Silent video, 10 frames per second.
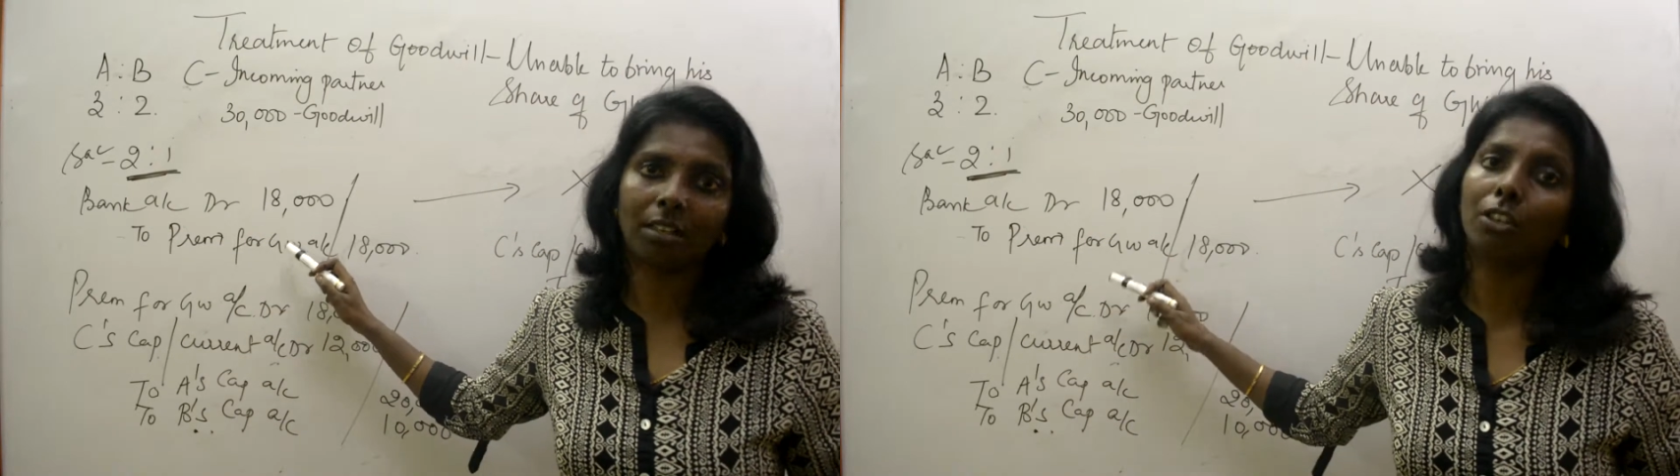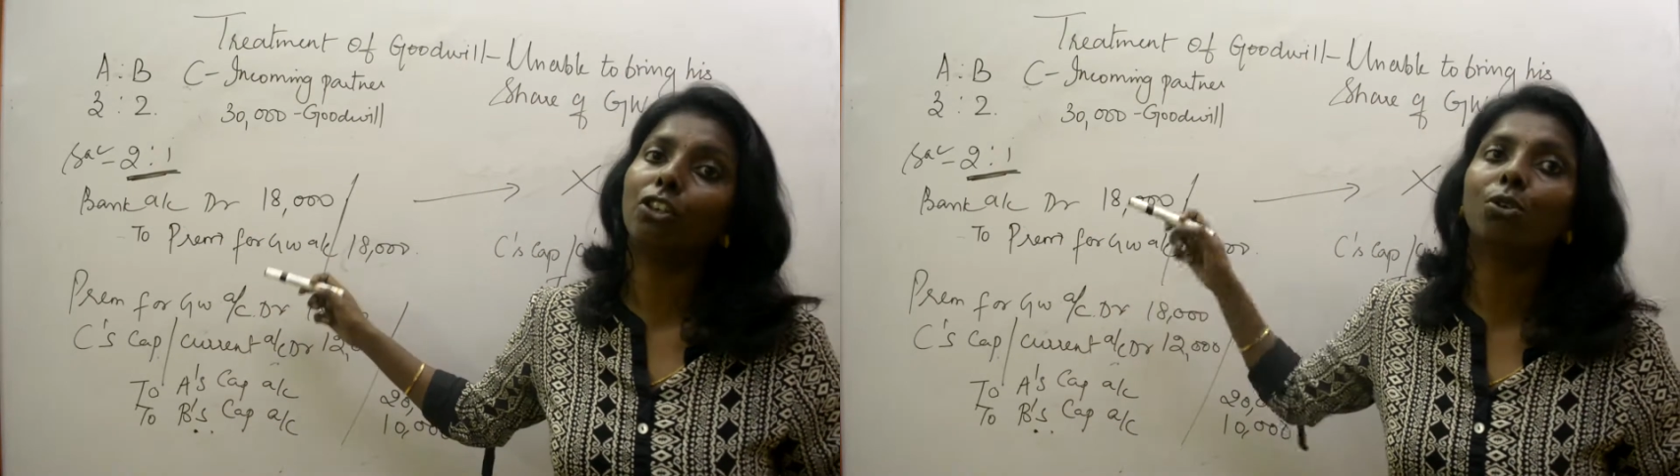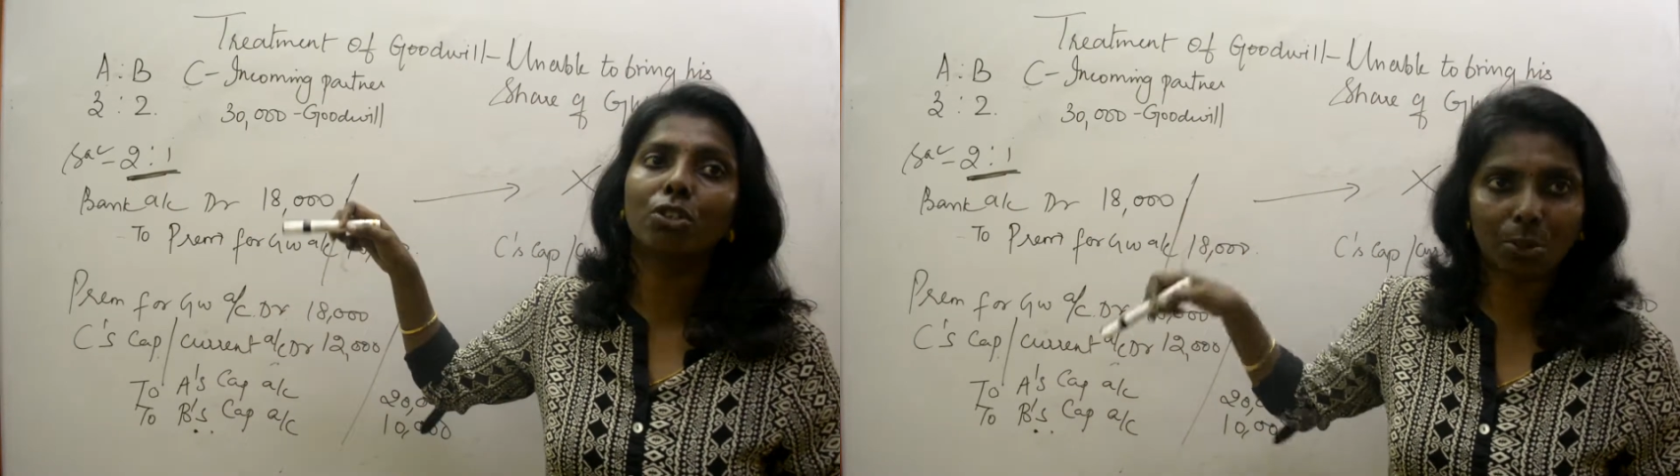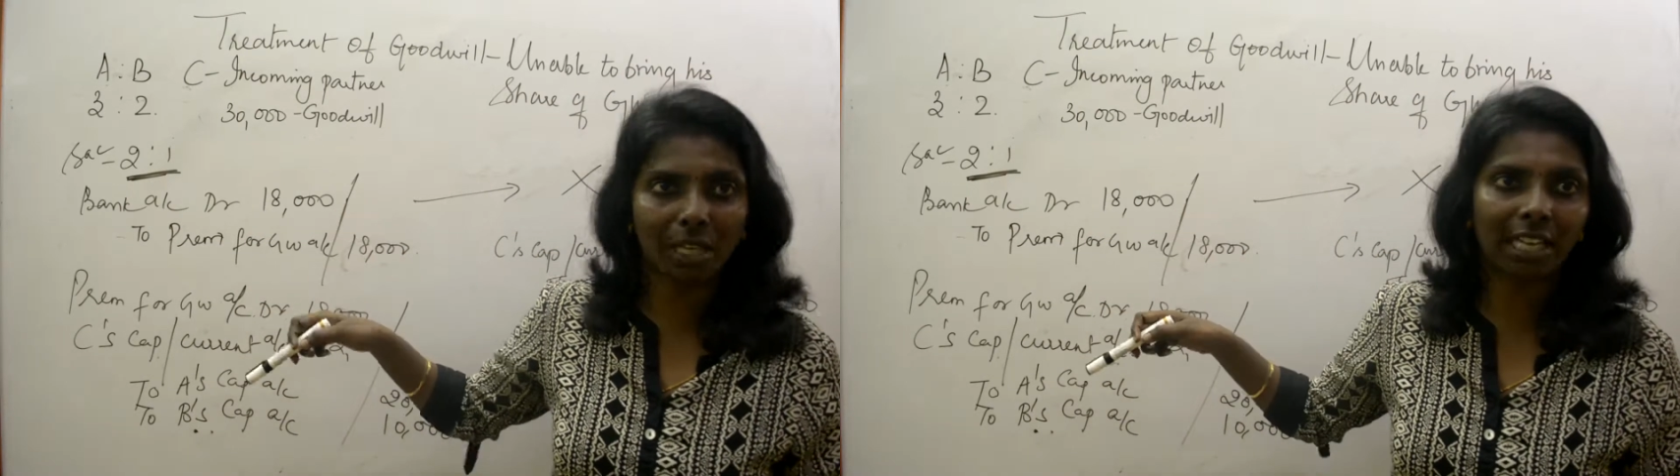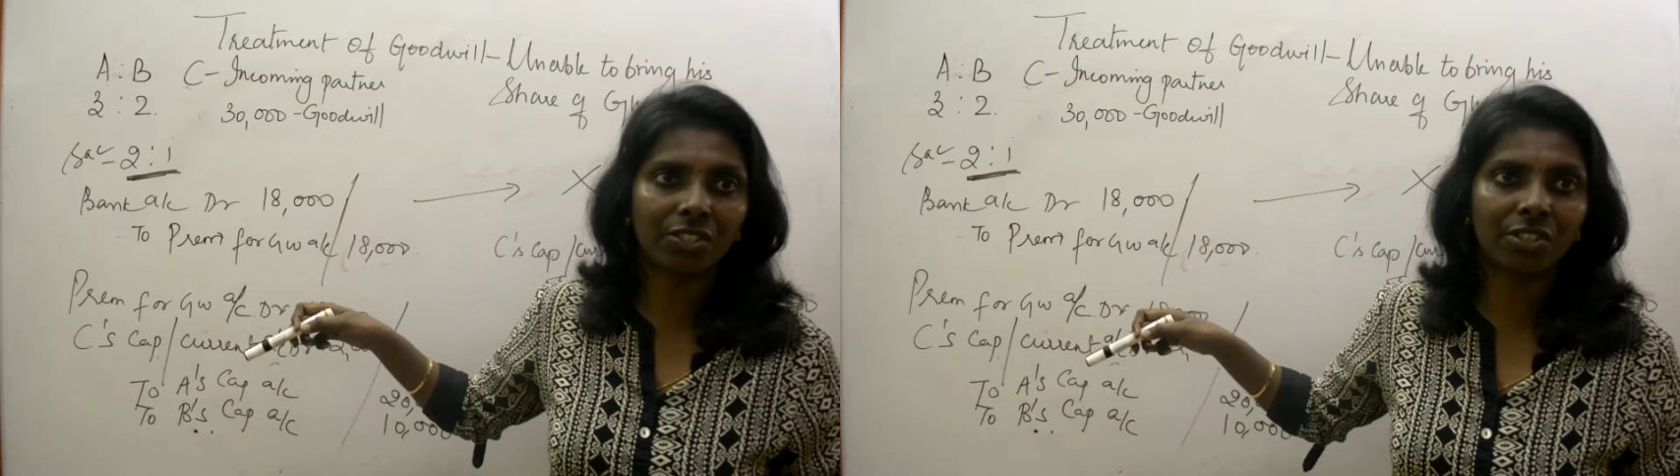the
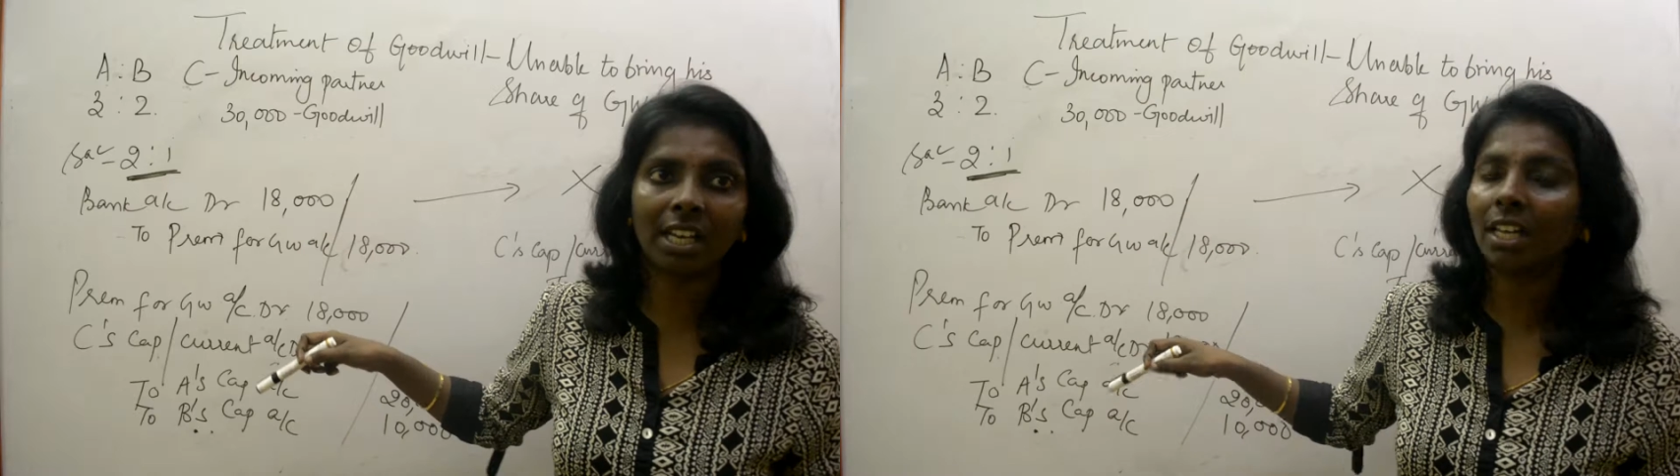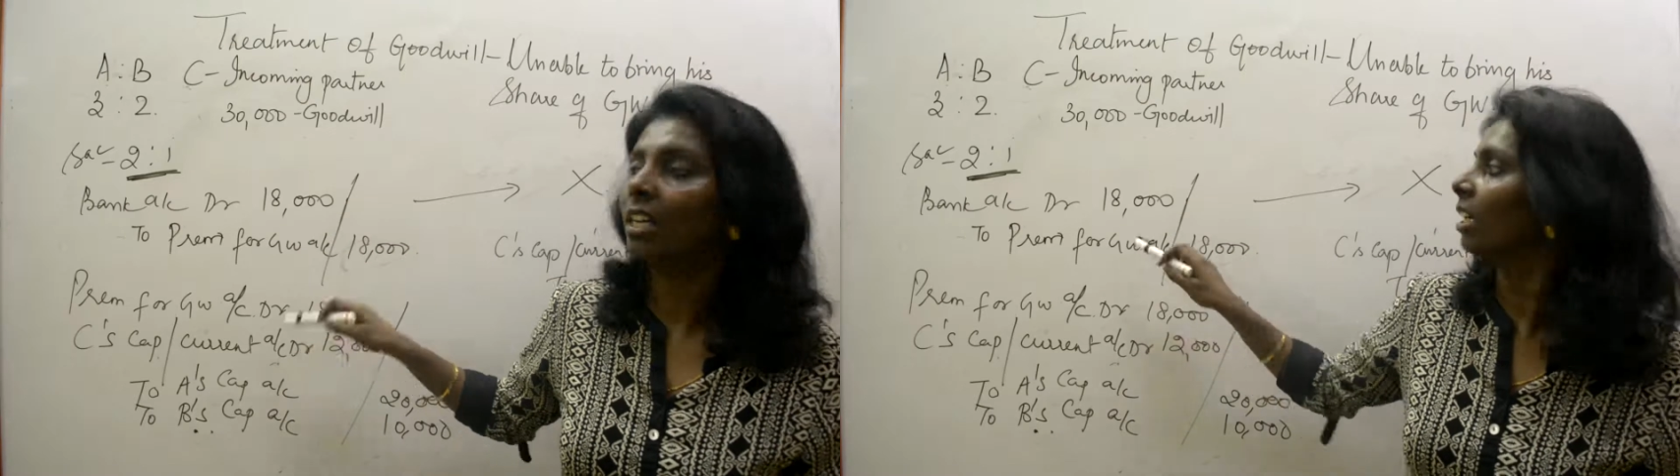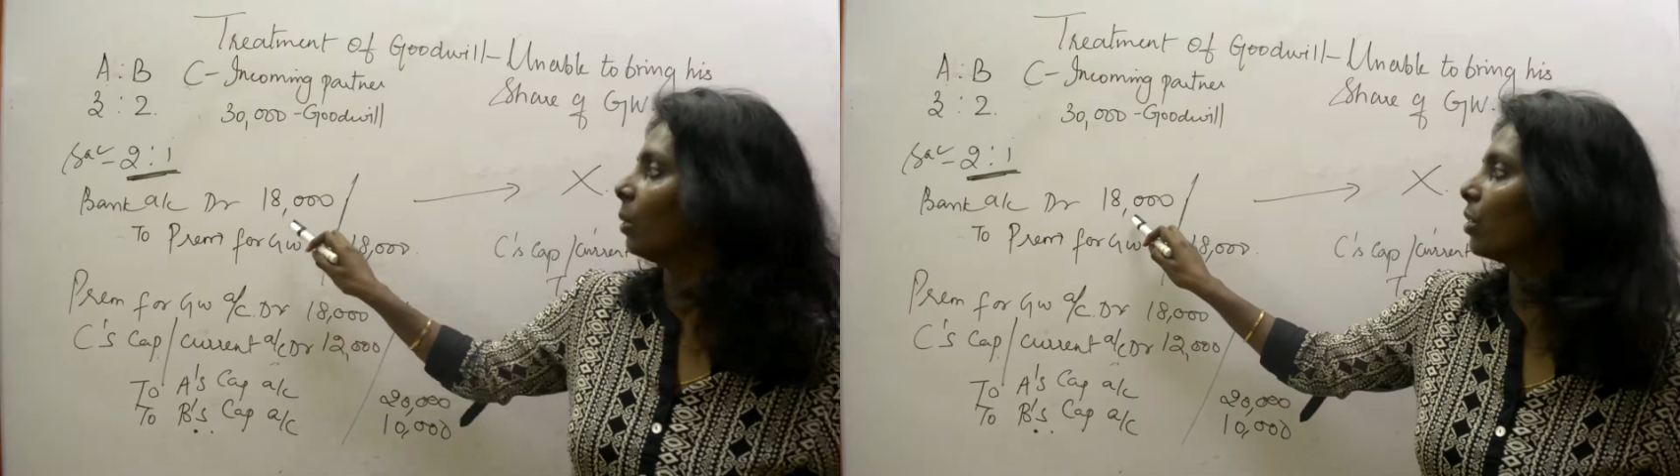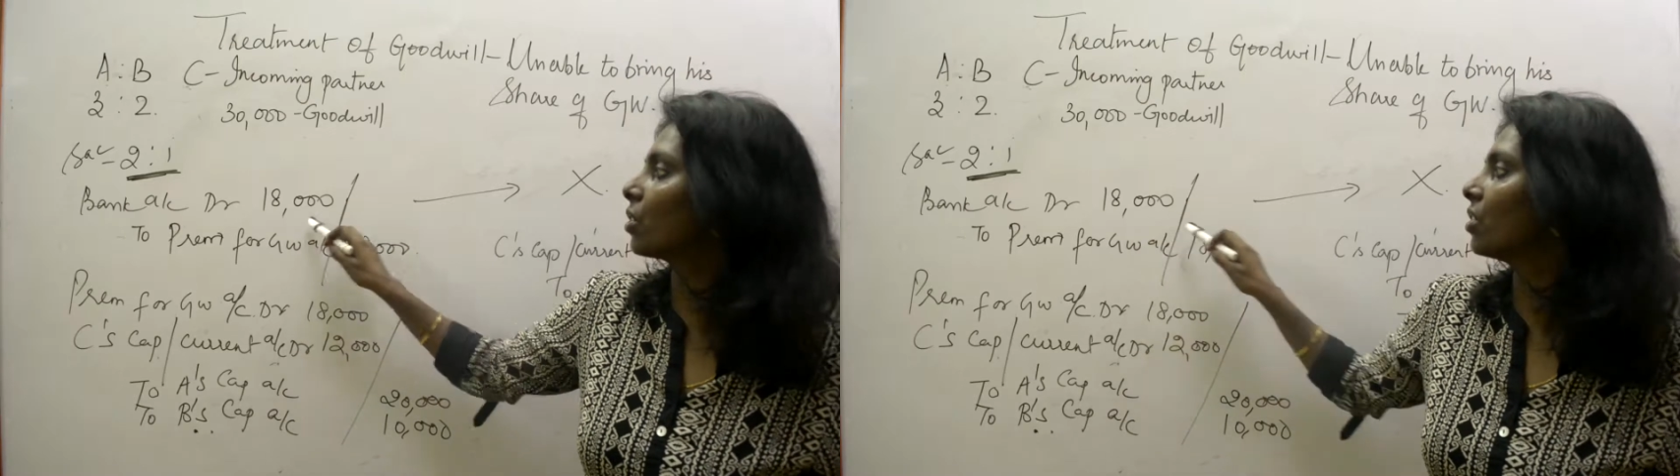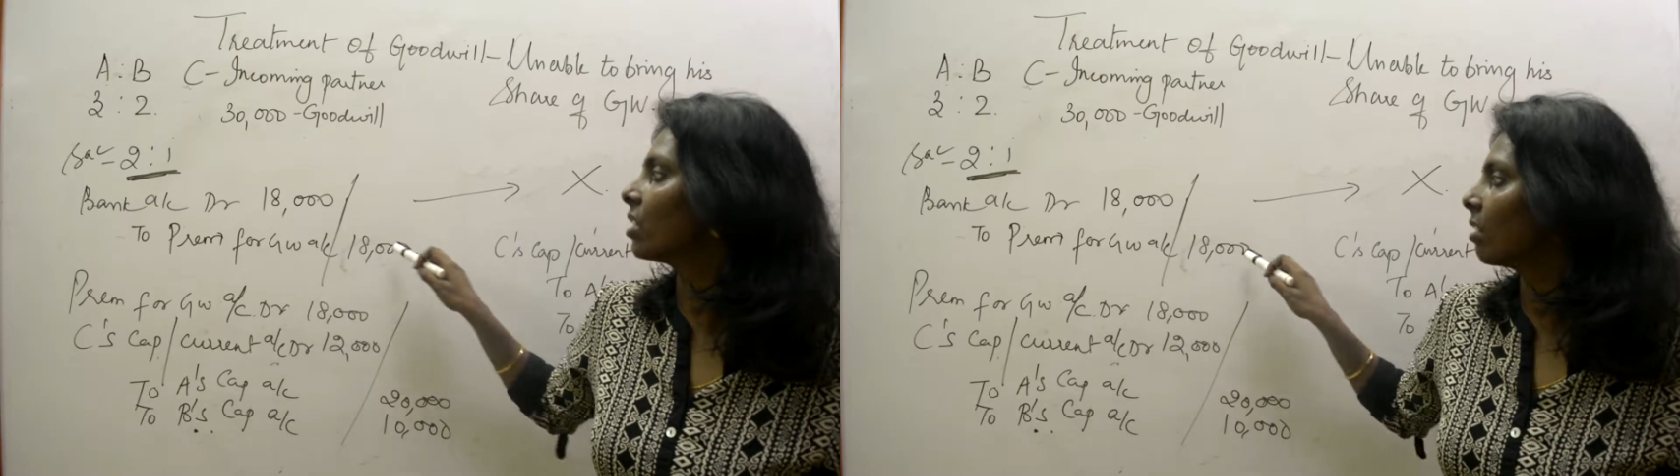usual entry
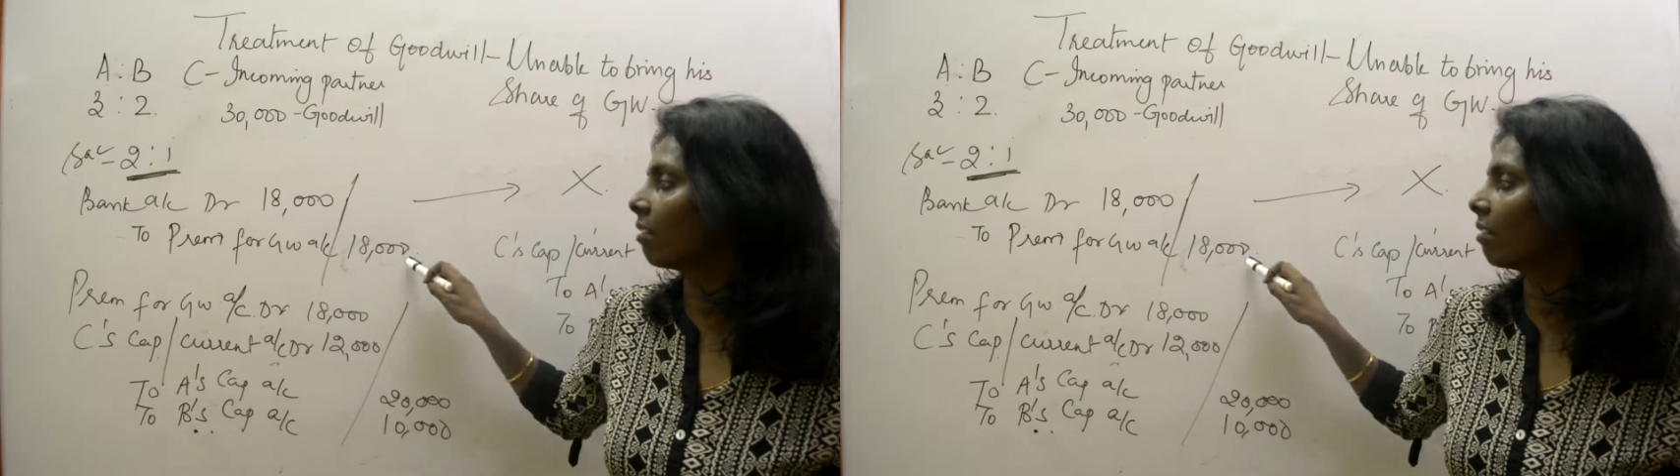which is